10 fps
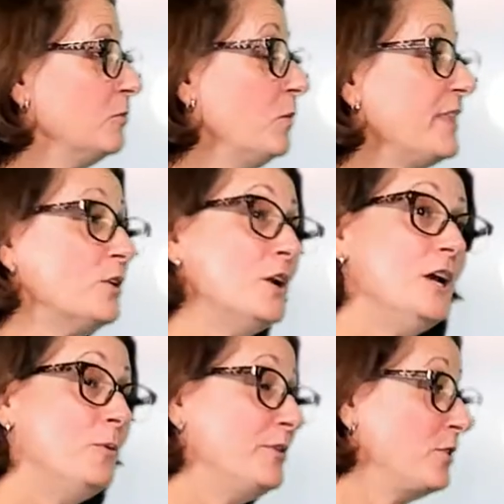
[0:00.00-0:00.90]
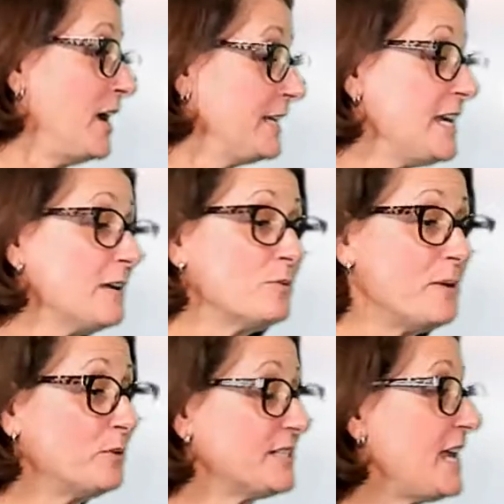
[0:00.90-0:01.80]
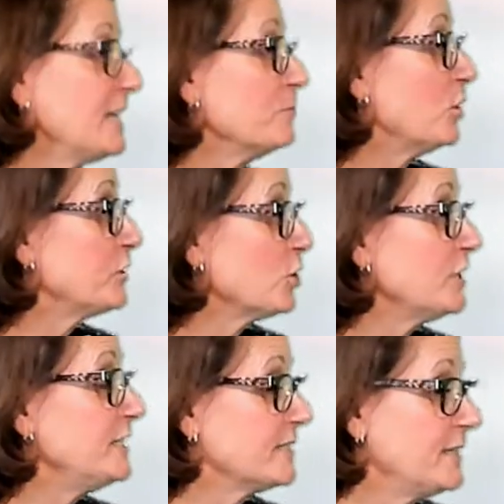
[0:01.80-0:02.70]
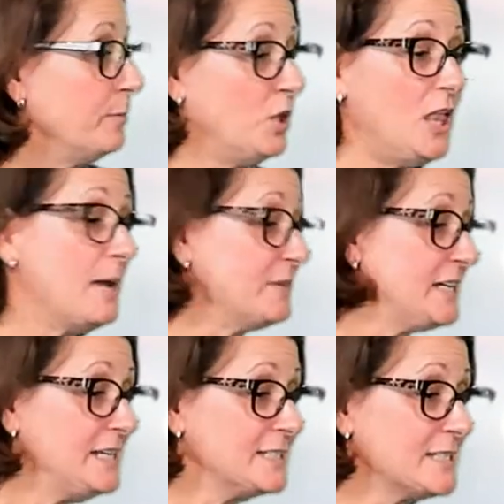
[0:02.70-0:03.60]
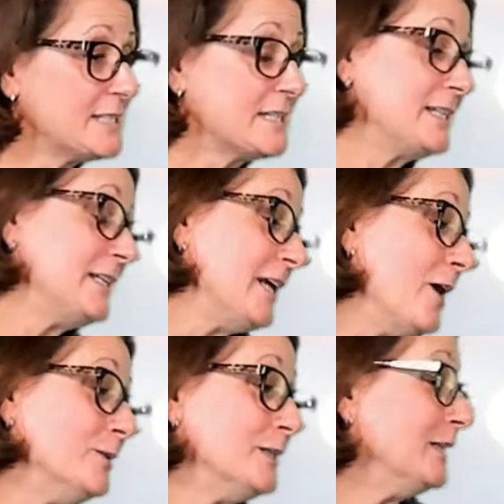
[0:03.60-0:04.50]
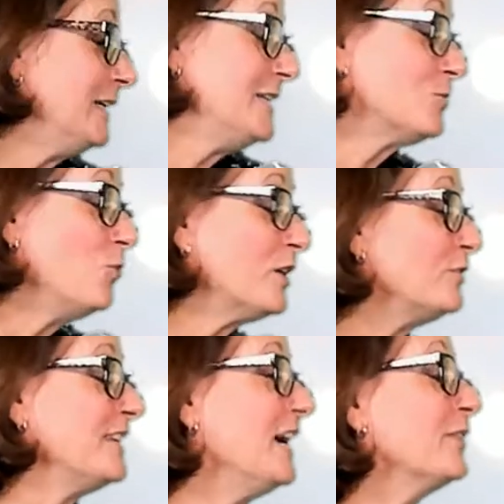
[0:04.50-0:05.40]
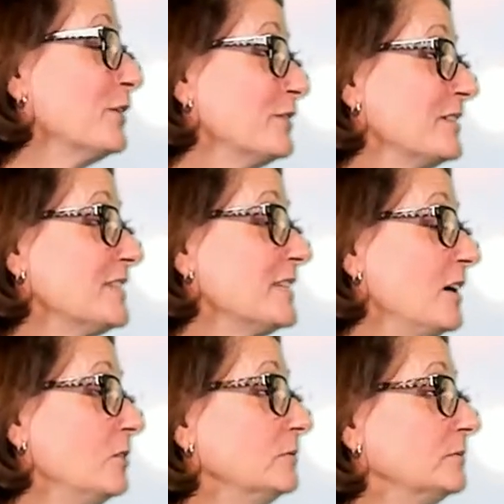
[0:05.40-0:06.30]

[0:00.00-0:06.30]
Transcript: Whether I can't remember to take them or I turn into Sybil. I mean, it just, it's one or the other. So,